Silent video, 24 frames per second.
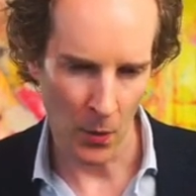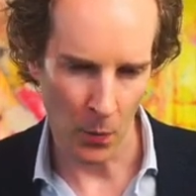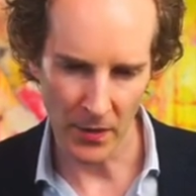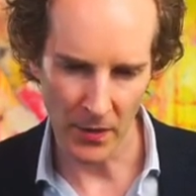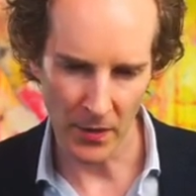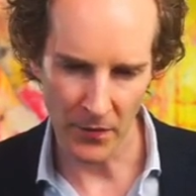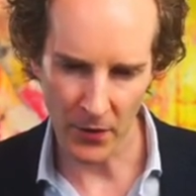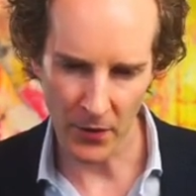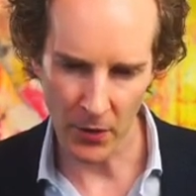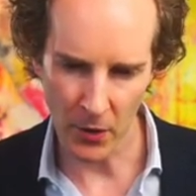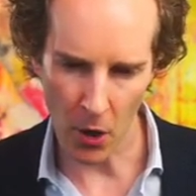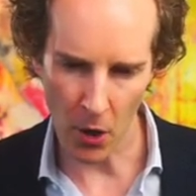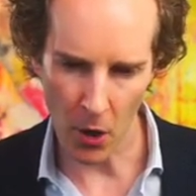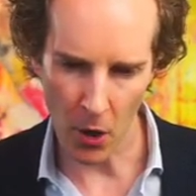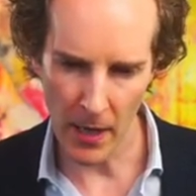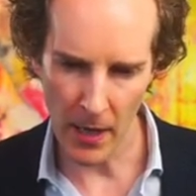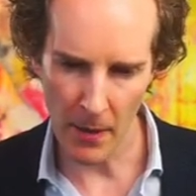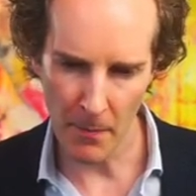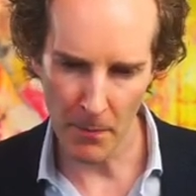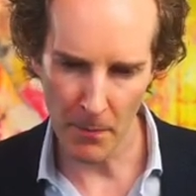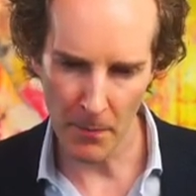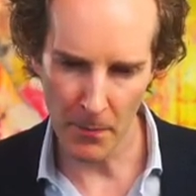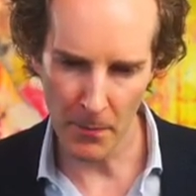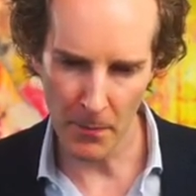We've
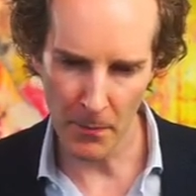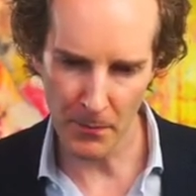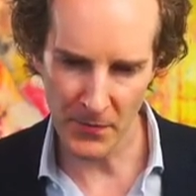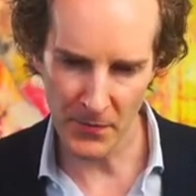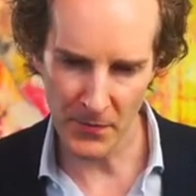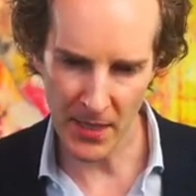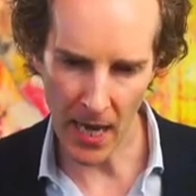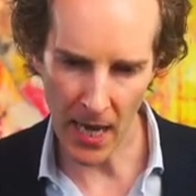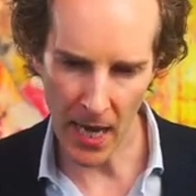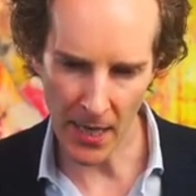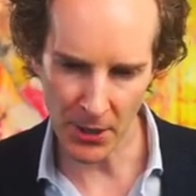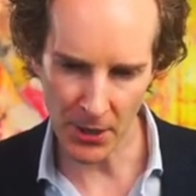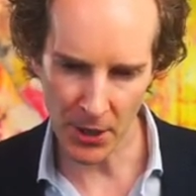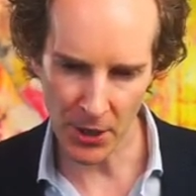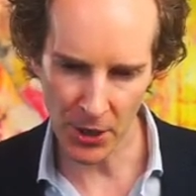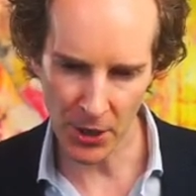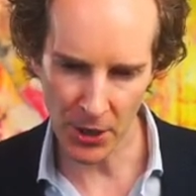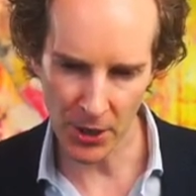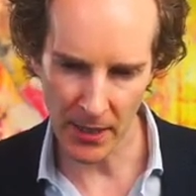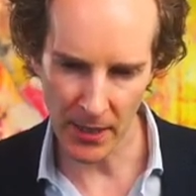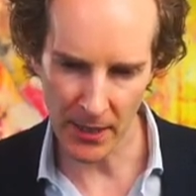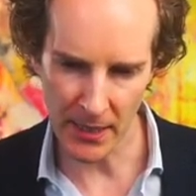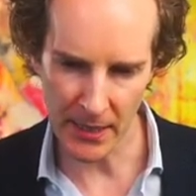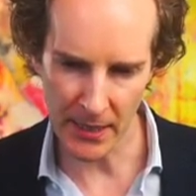got a
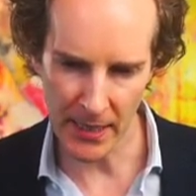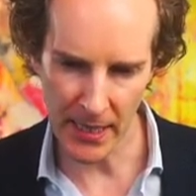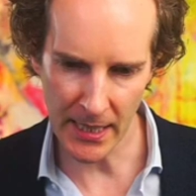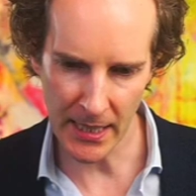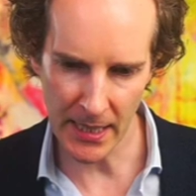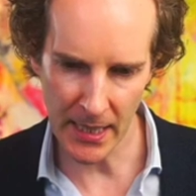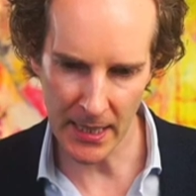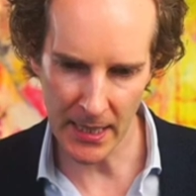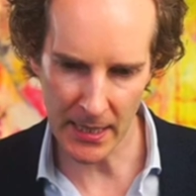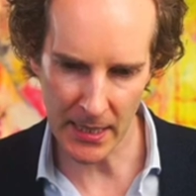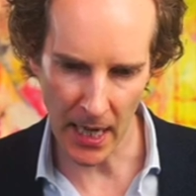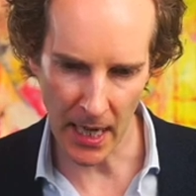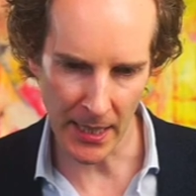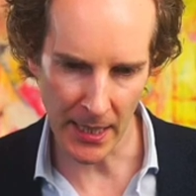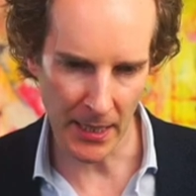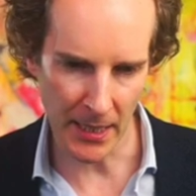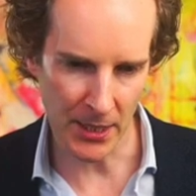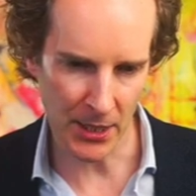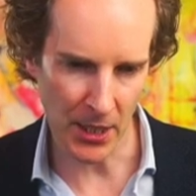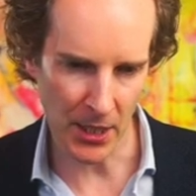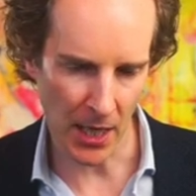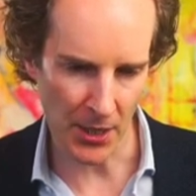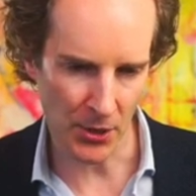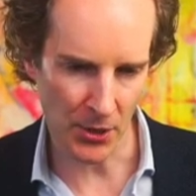touch, a teeny
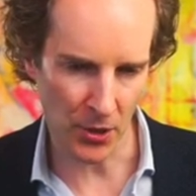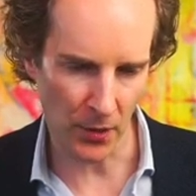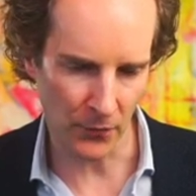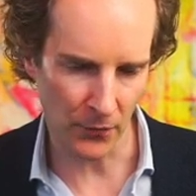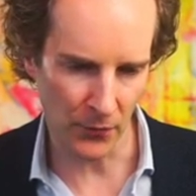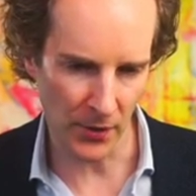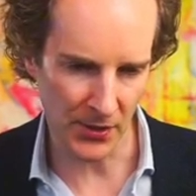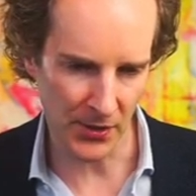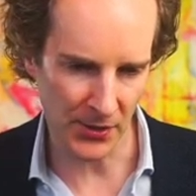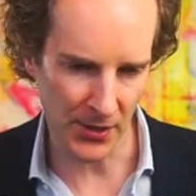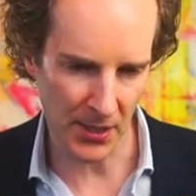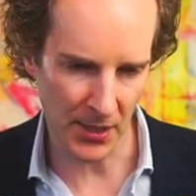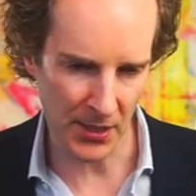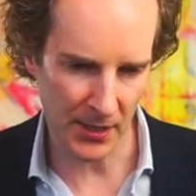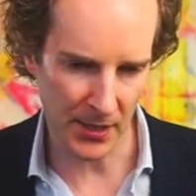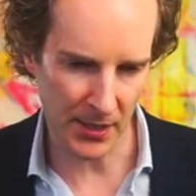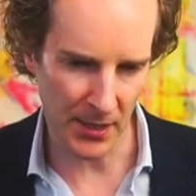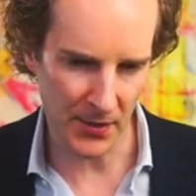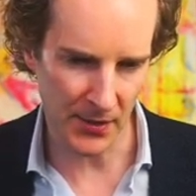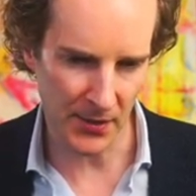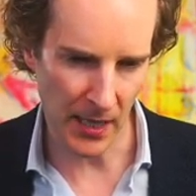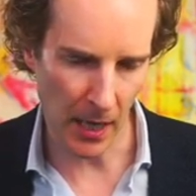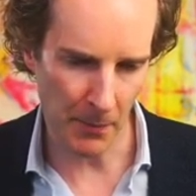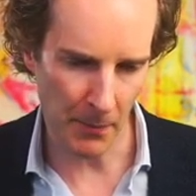tiny touch of
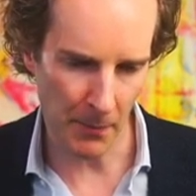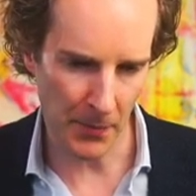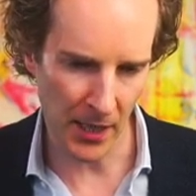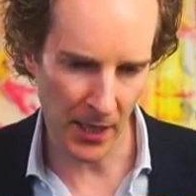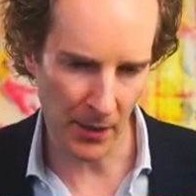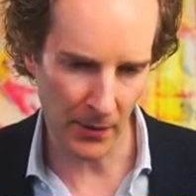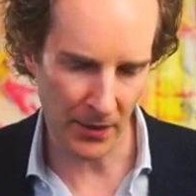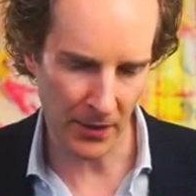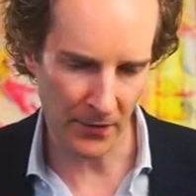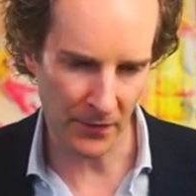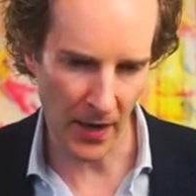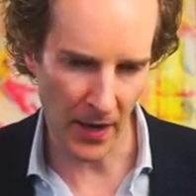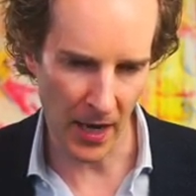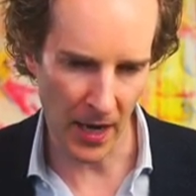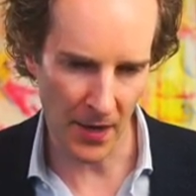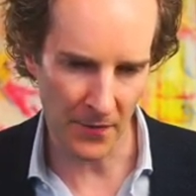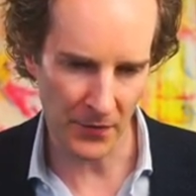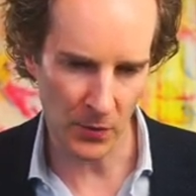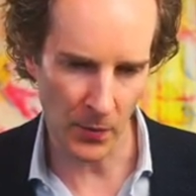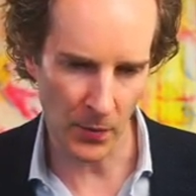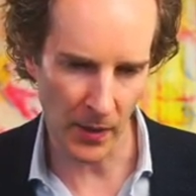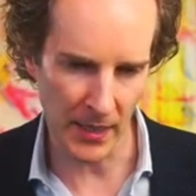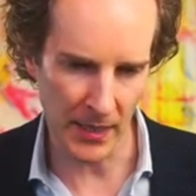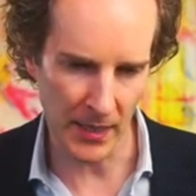resistance up here at
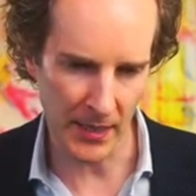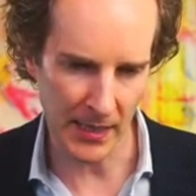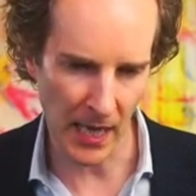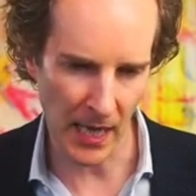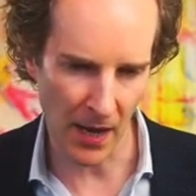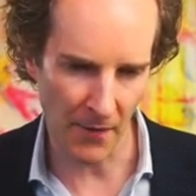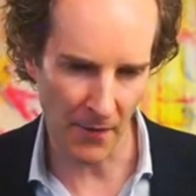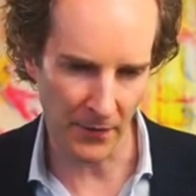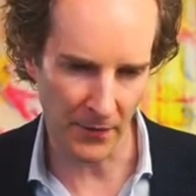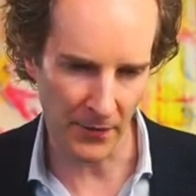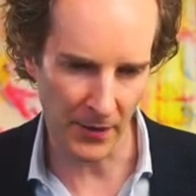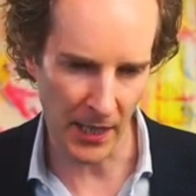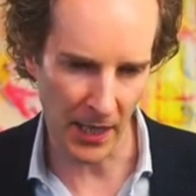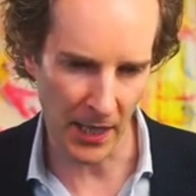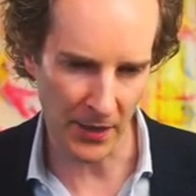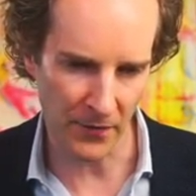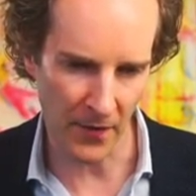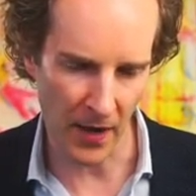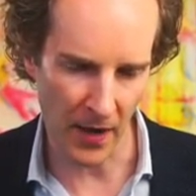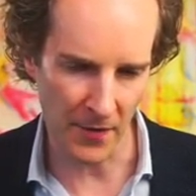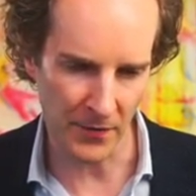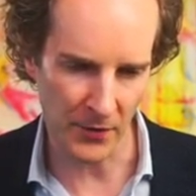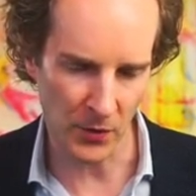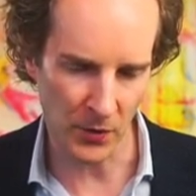527 and at
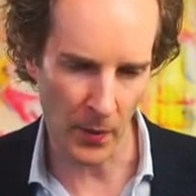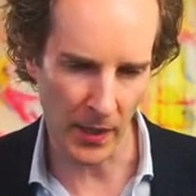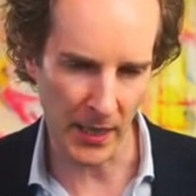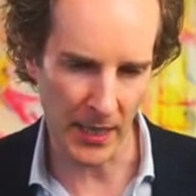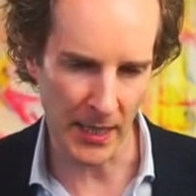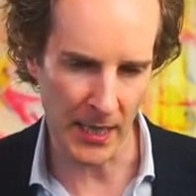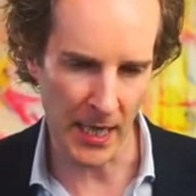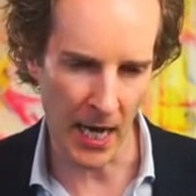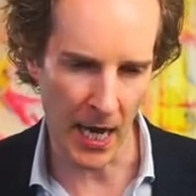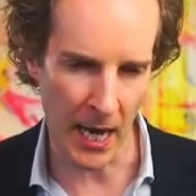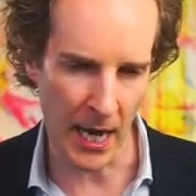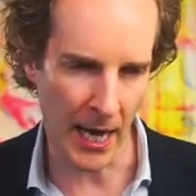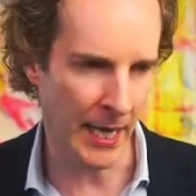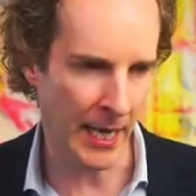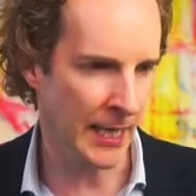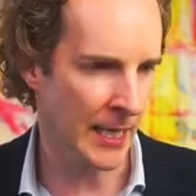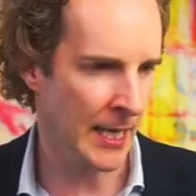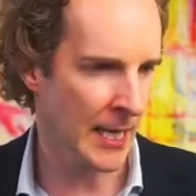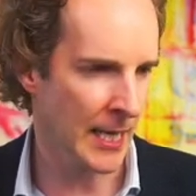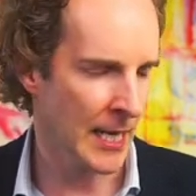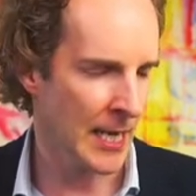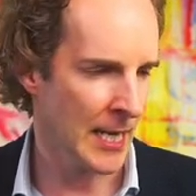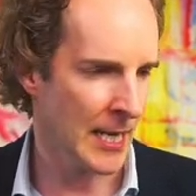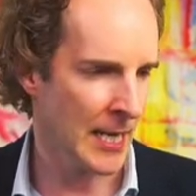
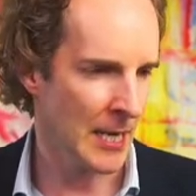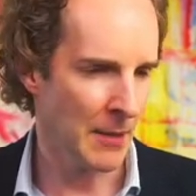529,